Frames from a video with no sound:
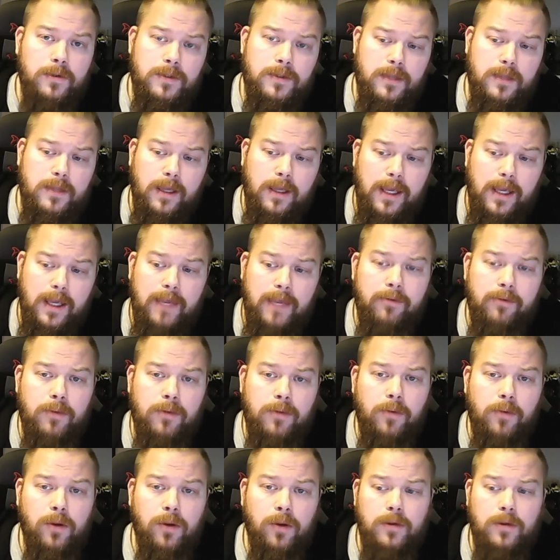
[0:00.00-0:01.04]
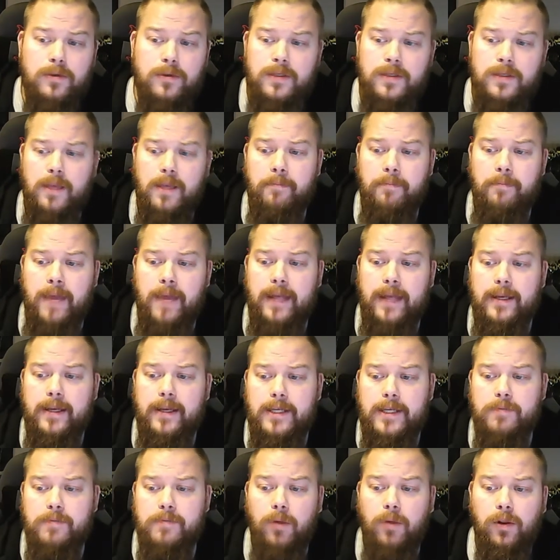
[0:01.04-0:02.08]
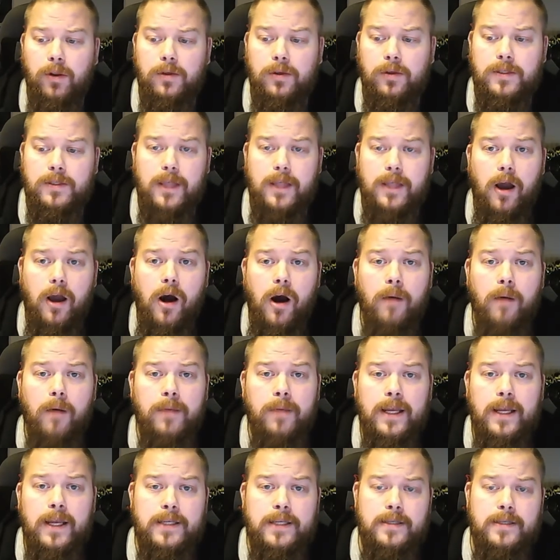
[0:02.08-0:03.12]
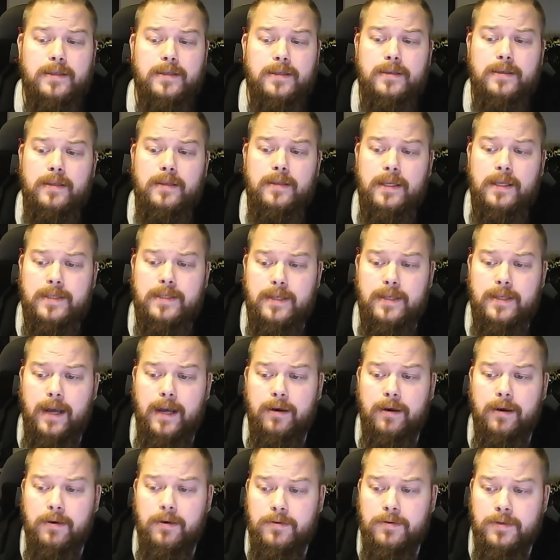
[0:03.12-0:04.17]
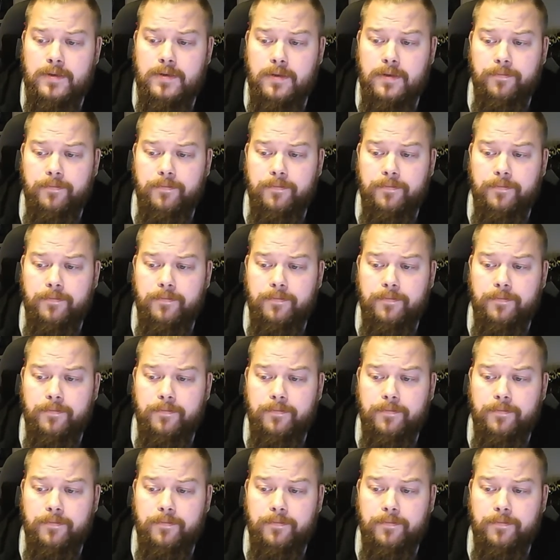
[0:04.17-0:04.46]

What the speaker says: the evil models, the appendix models, the army lists, the scenarios,